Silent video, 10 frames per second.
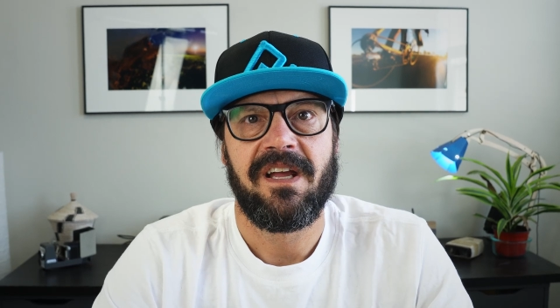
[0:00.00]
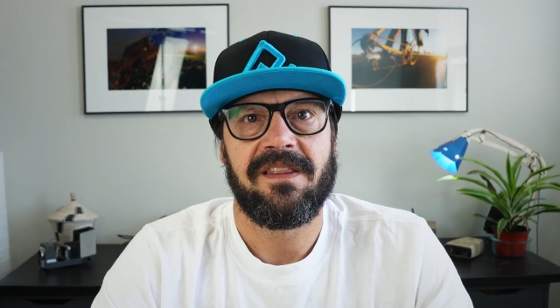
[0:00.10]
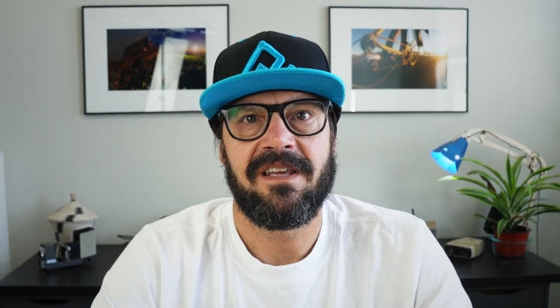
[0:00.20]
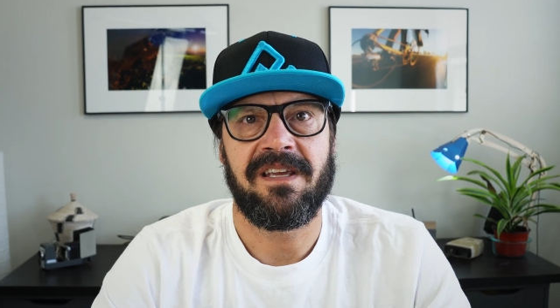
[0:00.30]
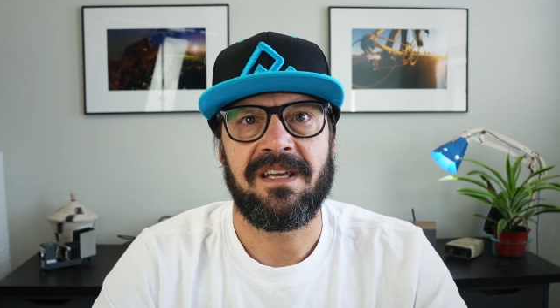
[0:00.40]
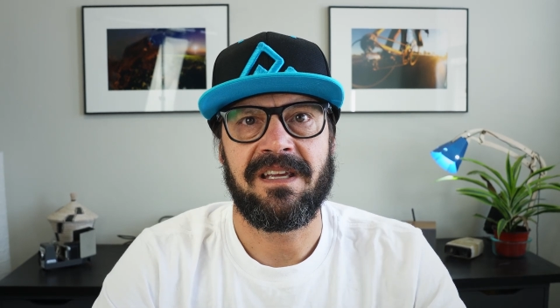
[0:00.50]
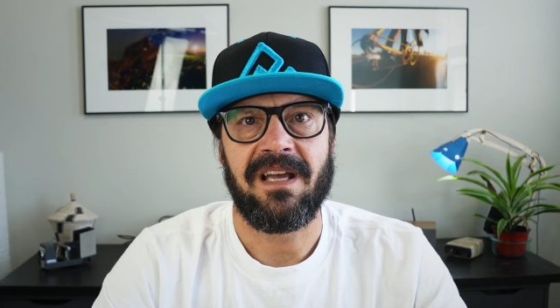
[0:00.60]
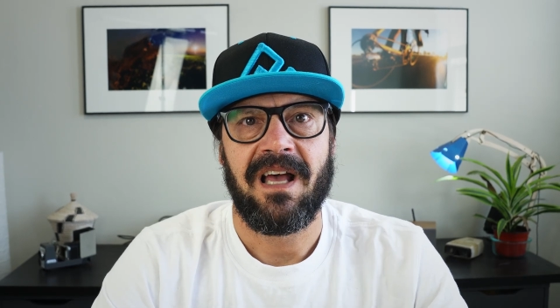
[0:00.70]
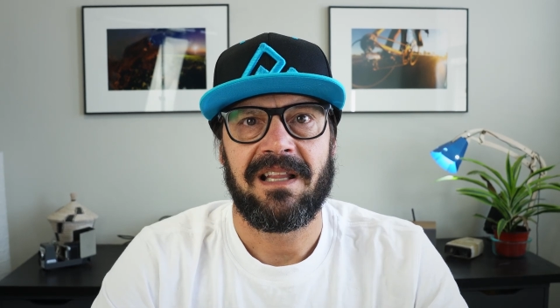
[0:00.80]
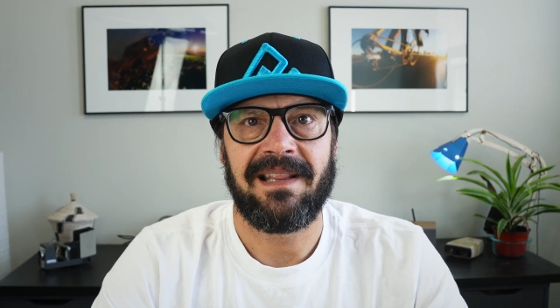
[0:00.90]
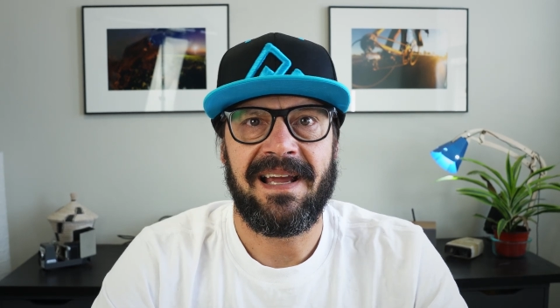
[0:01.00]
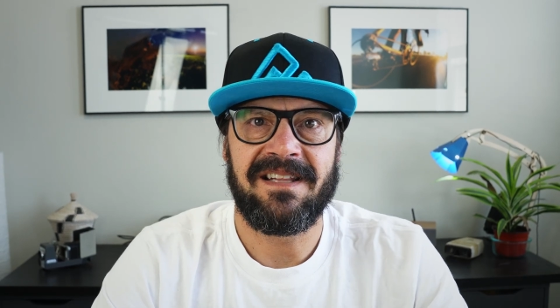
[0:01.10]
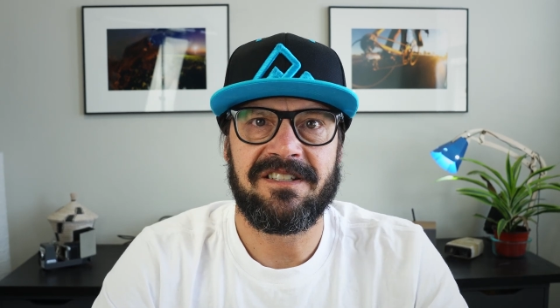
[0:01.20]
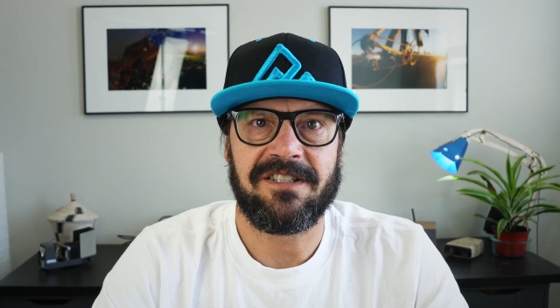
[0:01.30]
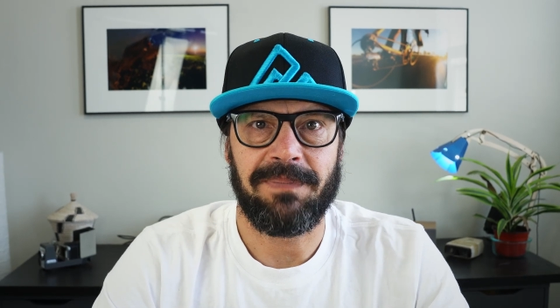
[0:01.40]
The
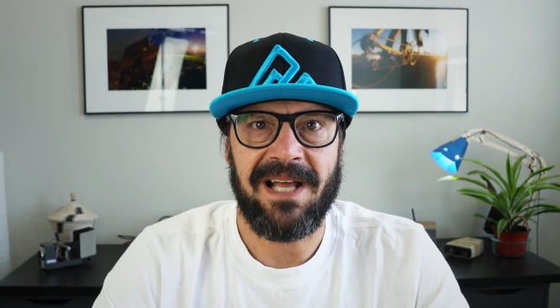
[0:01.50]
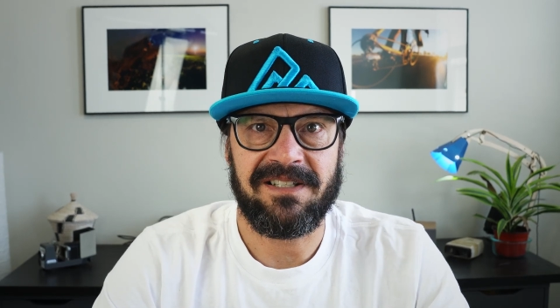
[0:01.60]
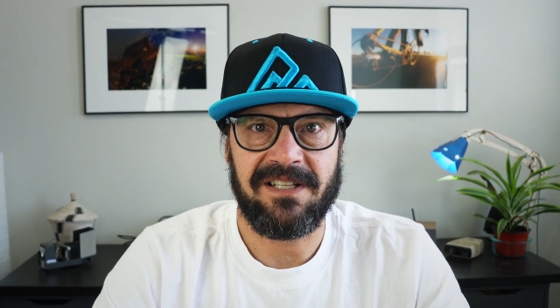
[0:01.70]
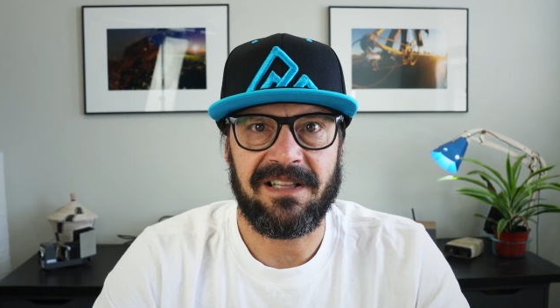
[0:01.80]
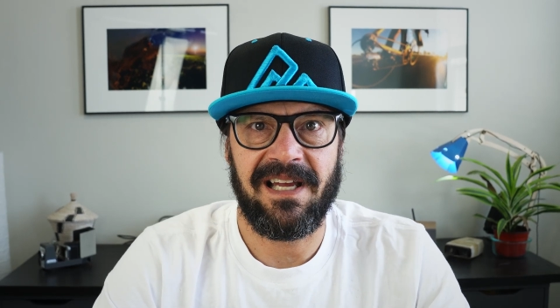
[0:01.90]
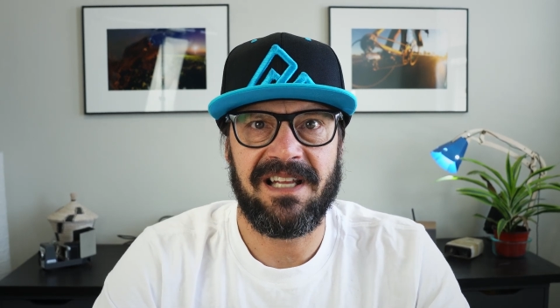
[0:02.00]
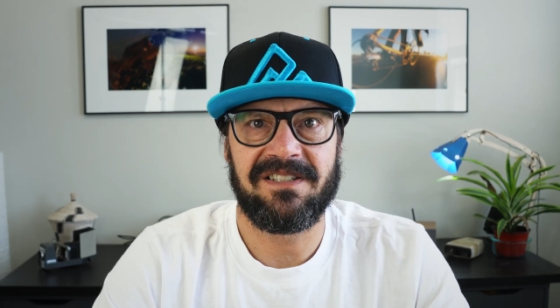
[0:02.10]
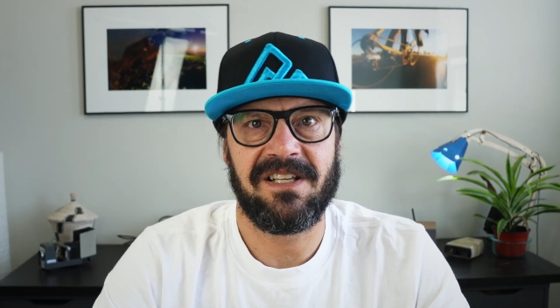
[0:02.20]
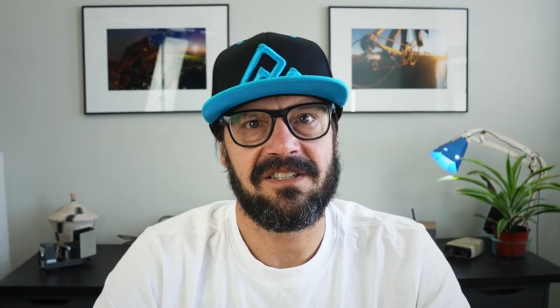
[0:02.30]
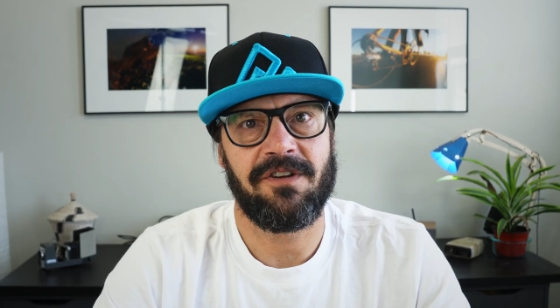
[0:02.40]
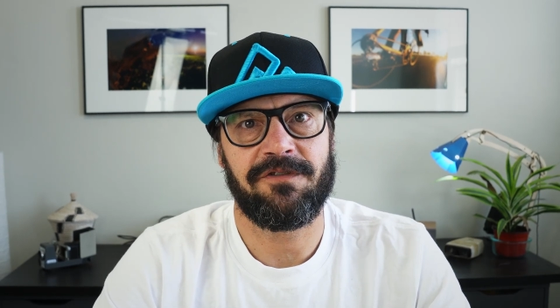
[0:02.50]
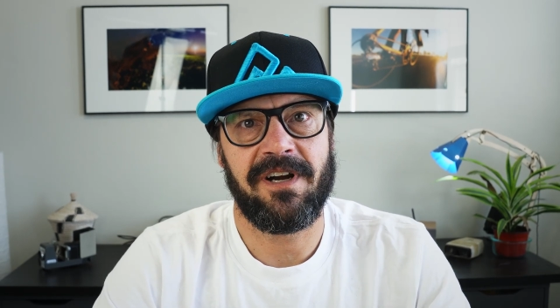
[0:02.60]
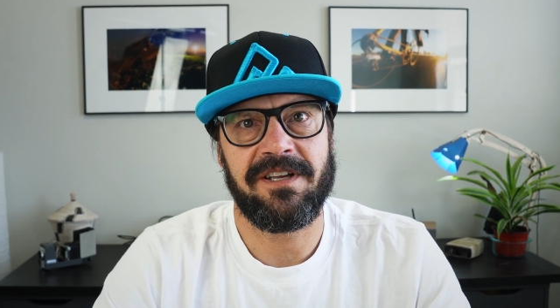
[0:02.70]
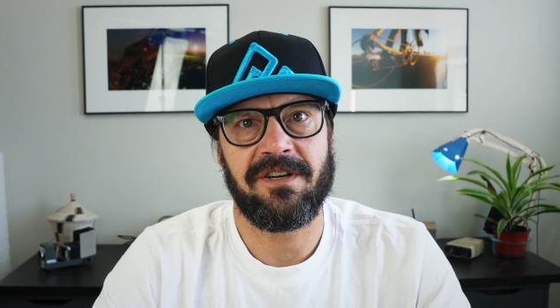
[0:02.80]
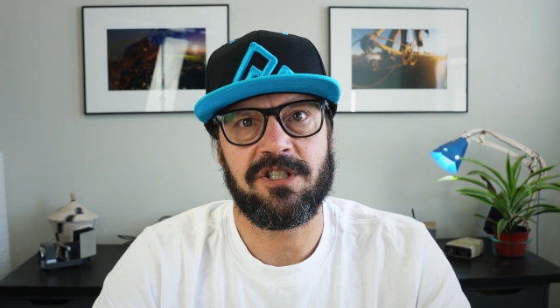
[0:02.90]
lens, the plastic lens that's on the
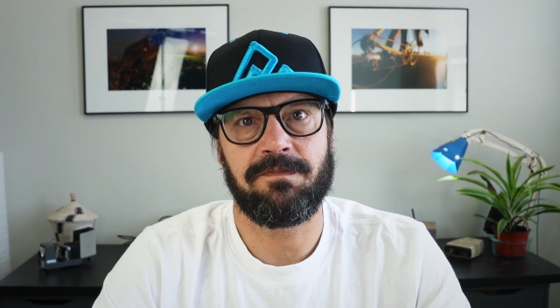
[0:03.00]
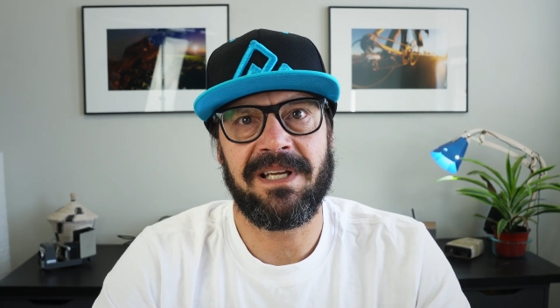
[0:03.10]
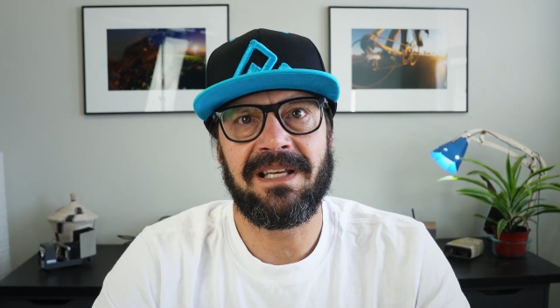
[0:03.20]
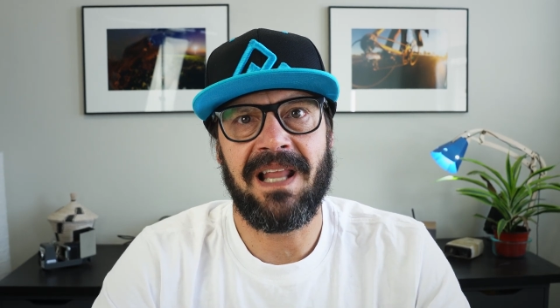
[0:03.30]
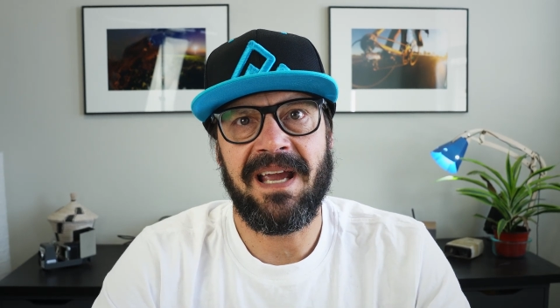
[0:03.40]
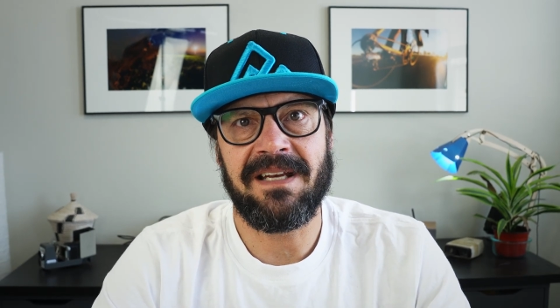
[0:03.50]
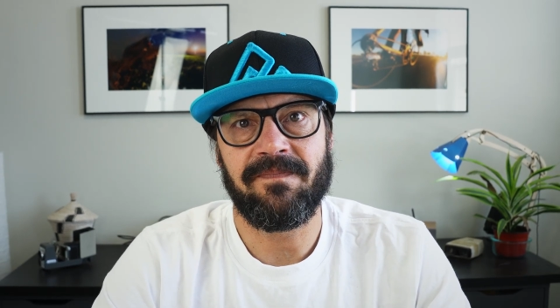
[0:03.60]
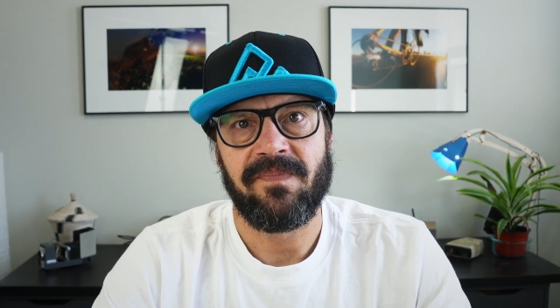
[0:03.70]
front of your speed light,